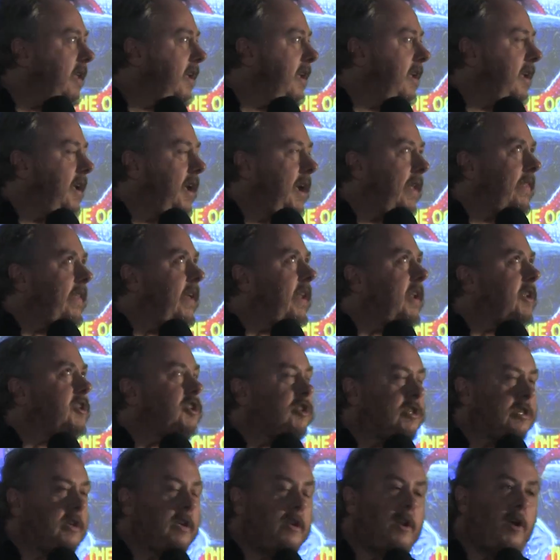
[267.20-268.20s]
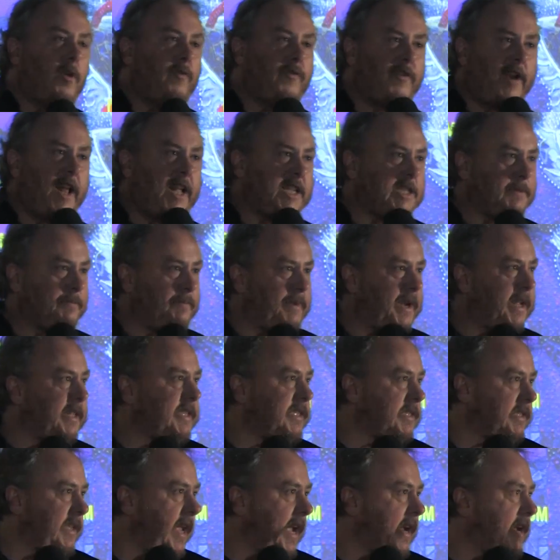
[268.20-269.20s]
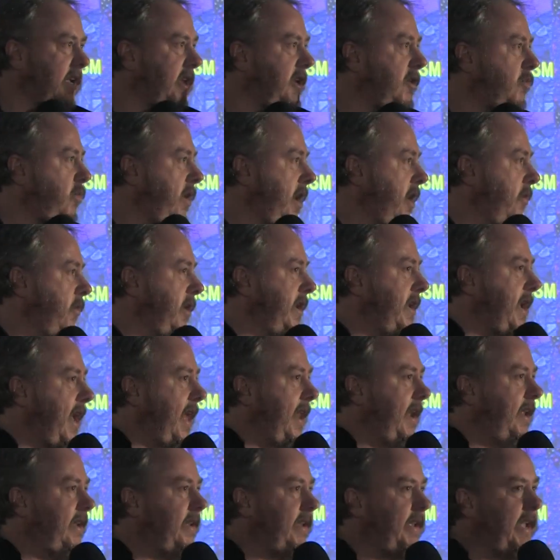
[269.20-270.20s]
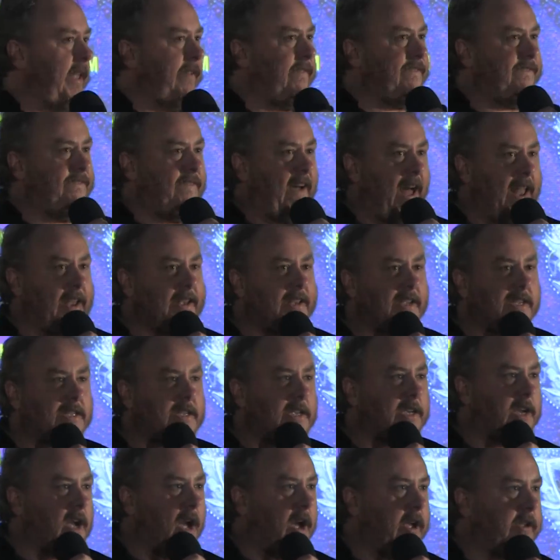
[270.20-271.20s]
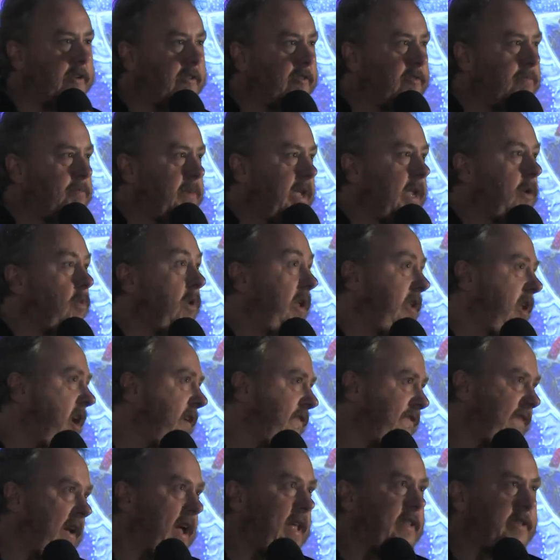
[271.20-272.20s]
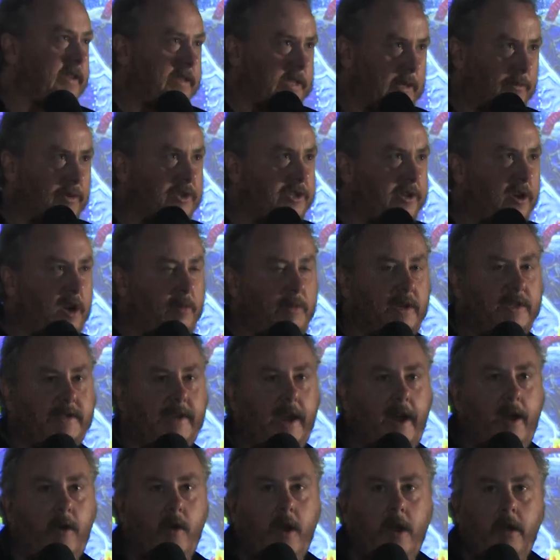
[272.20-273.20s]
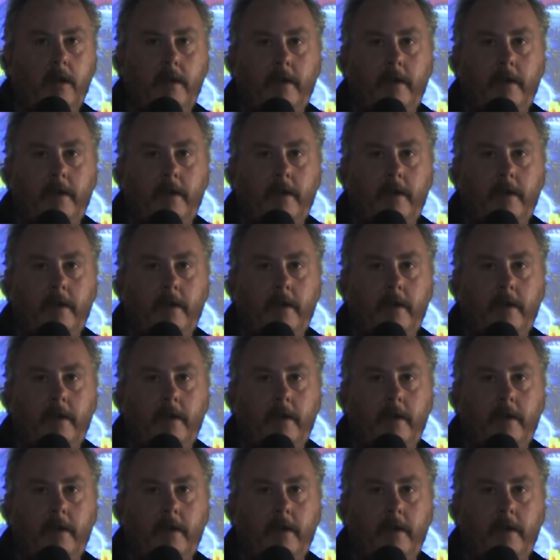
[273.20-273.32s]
and then it's just, you know, for that split second where reality and fantasy kind of meet, well, not fantasy, but you know what I mean, terror.